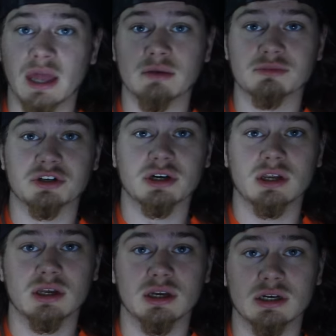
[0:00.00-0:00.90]
I'm
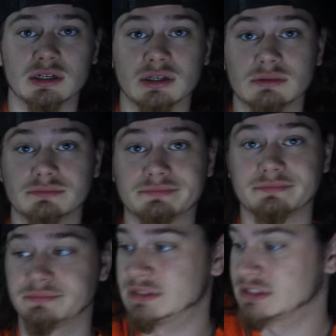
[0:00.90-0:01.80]
drinking a
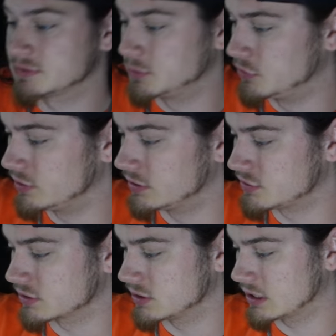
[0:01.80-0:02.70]
smoothie. I
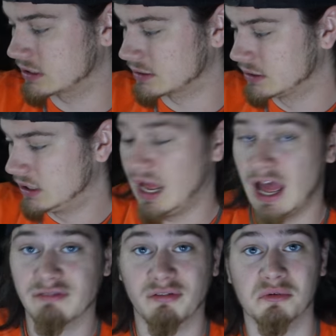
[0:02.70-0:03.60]
drank like
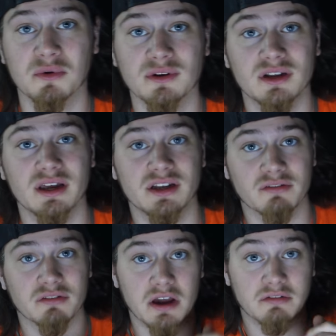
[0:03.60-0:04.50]
half of it one day and
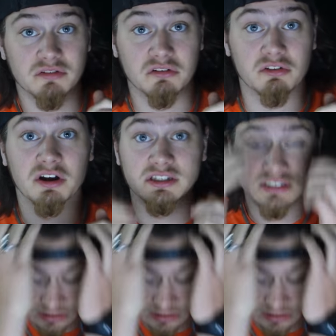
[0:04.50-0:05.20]
half of the rest.